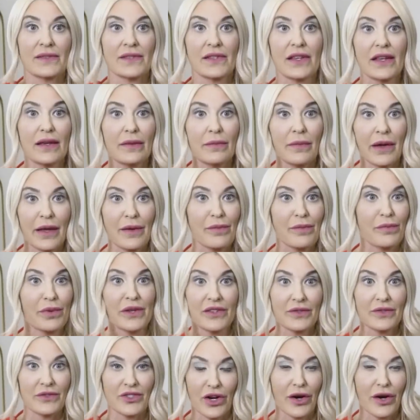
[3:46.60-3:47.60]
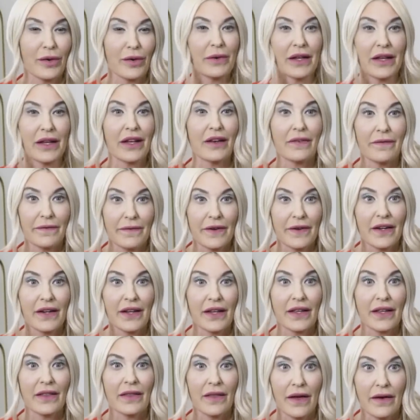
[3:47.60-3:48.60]
he might be charming and funny
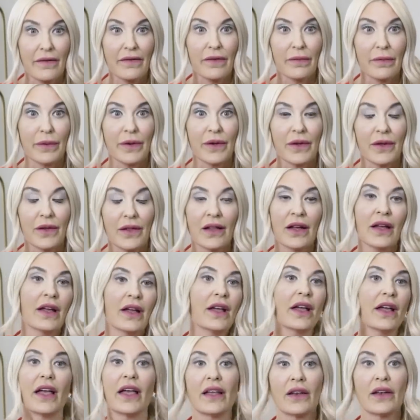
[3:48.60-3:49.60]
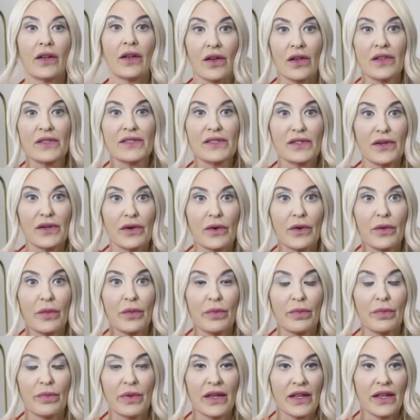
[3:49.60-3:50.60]
and lovable and also
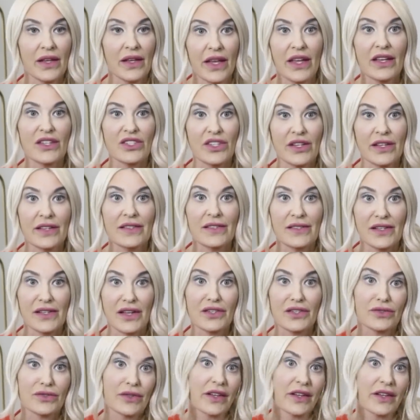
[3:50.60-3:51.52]
be engaging in sexual